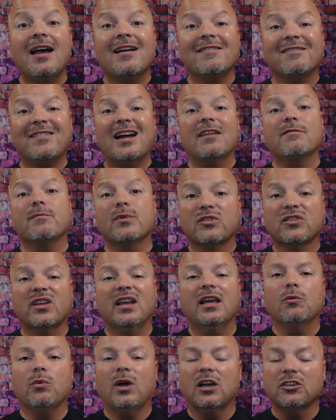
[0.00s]
five
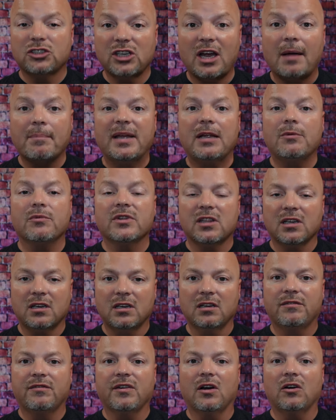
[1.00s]
percent while shopping with the
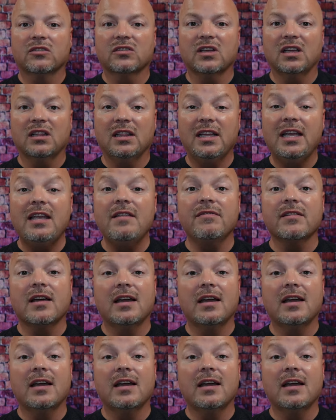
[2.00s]
good folks at Leaf.